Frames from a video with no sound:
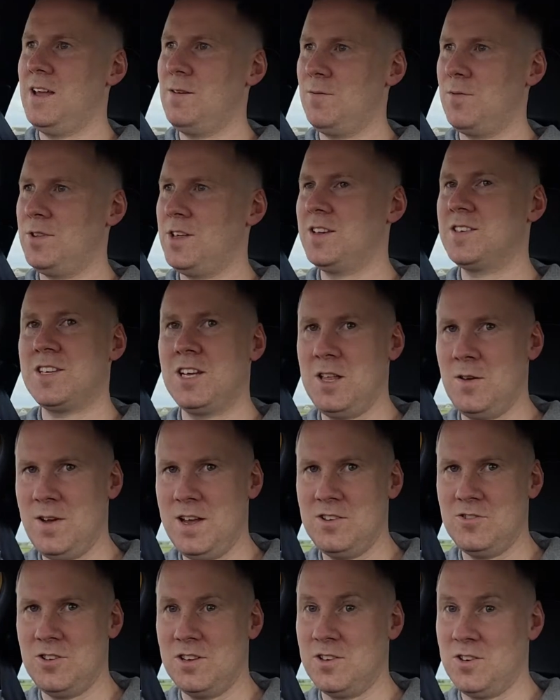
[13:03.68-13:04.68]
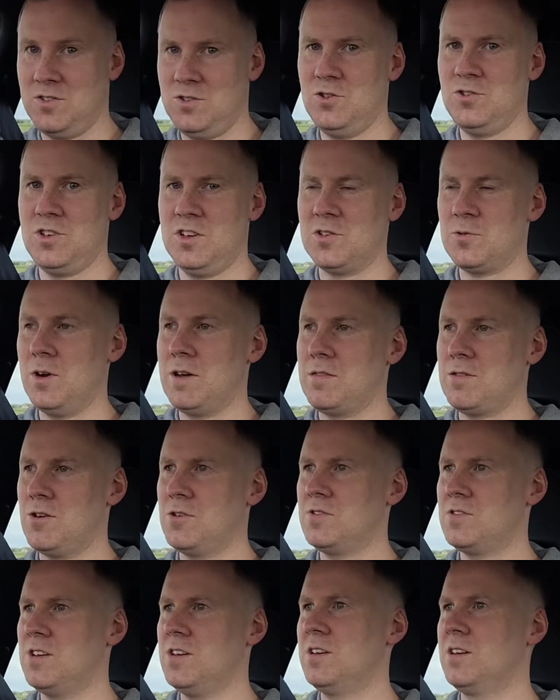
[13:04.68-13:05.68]
for this kind of engine, because usually it's quite
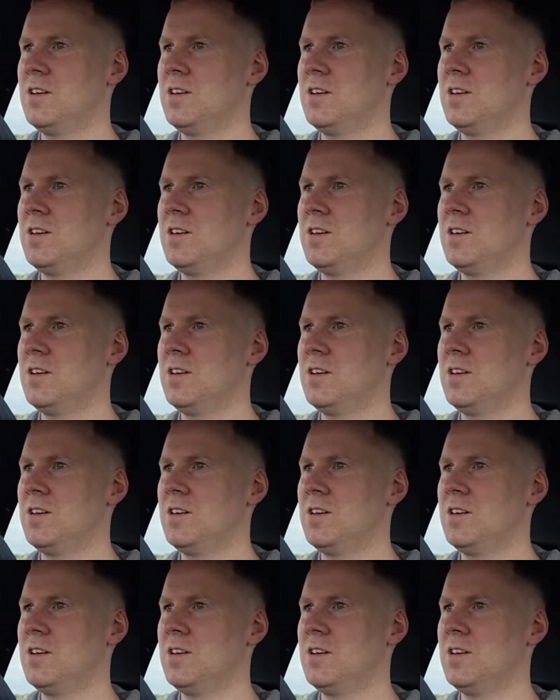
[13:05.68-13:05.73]
thirsty.